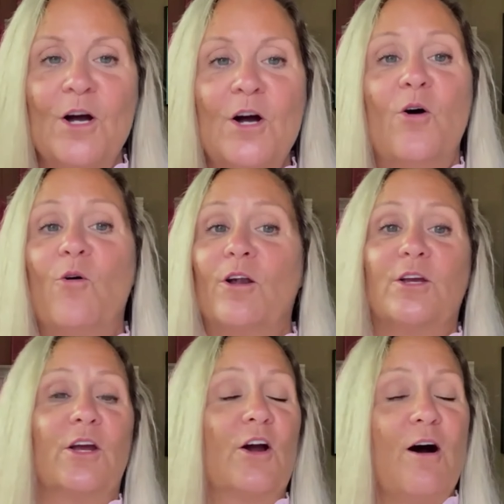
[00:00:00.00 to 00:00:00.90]
or you
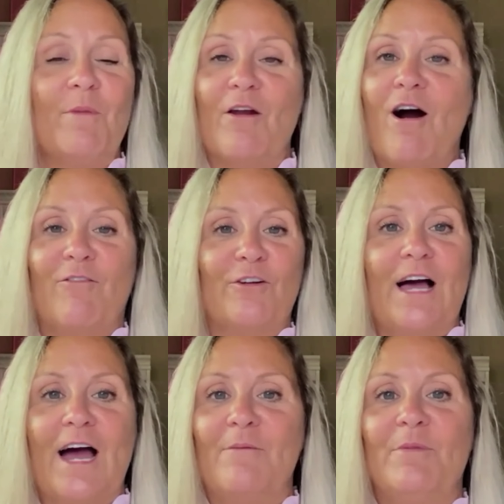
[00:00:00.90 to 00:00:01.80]
can comment
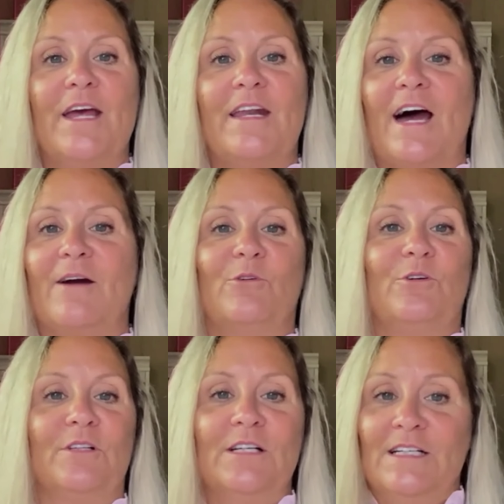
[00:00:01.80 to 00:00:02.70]
OfferLab and I'll